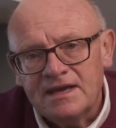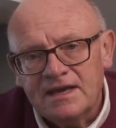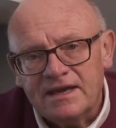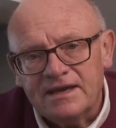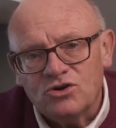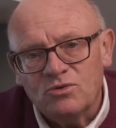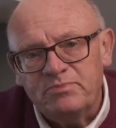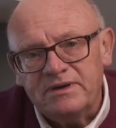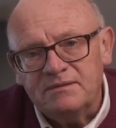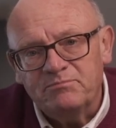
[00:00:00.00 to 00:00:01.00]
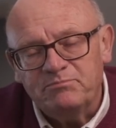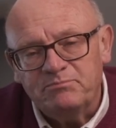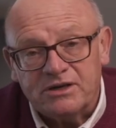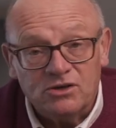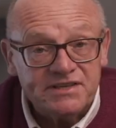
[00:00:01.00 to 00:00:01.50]
It could be
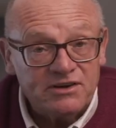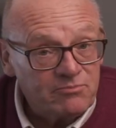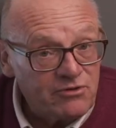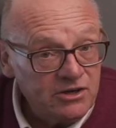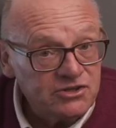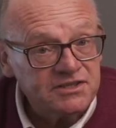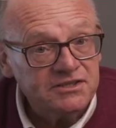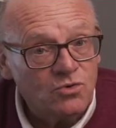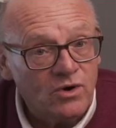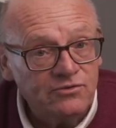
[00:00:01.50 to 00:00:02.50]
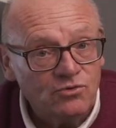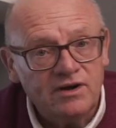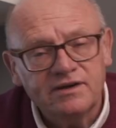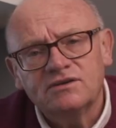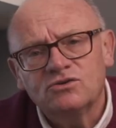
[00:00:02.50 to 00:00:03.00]
because their approach isn't quite
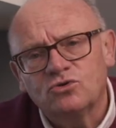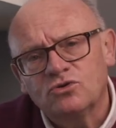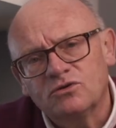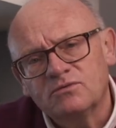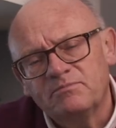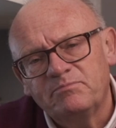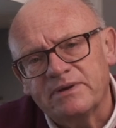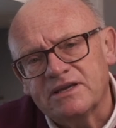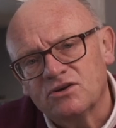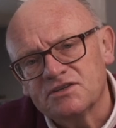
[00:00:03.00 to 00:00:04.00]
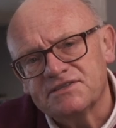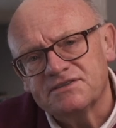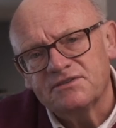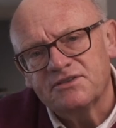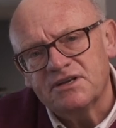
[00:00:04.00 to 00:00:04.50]
right or because
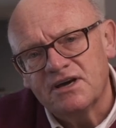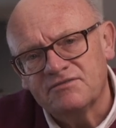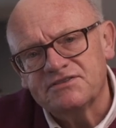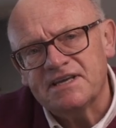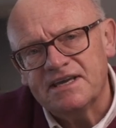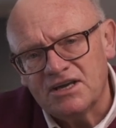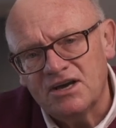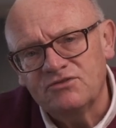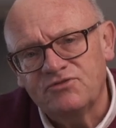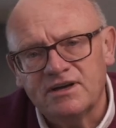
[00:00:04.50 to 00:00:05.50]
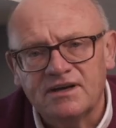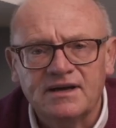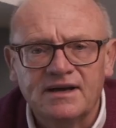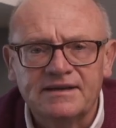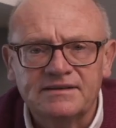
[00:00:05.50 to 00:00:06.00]
the nerves take over
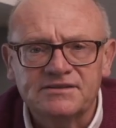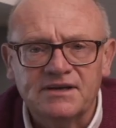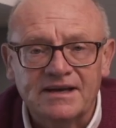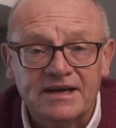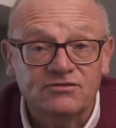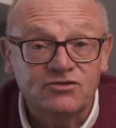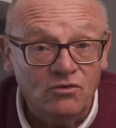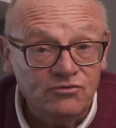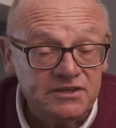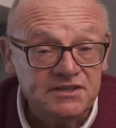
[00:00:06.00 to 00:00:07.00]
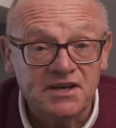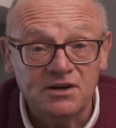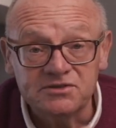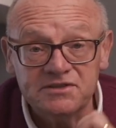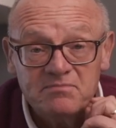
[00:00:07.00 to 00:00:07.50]
and a lack of confidence
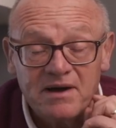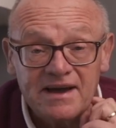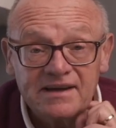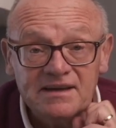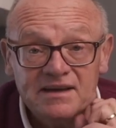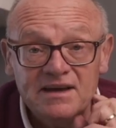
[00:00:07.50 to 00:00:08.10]
holds them back